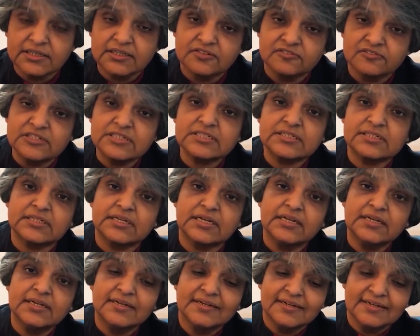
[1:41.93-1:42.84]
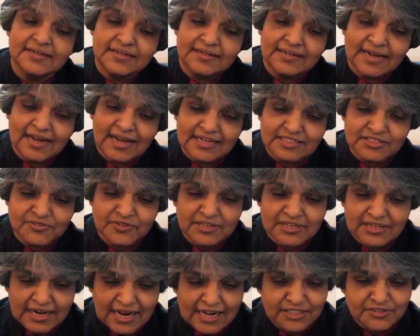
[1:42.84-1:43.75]
University as
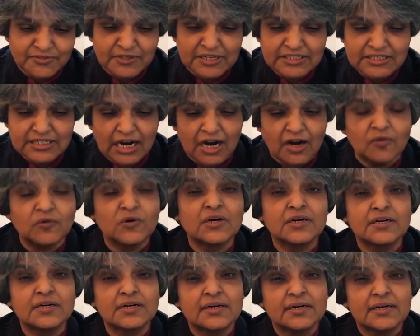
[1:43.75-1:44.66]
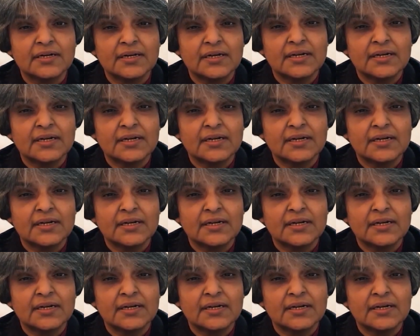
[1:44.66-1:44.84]
we graduate our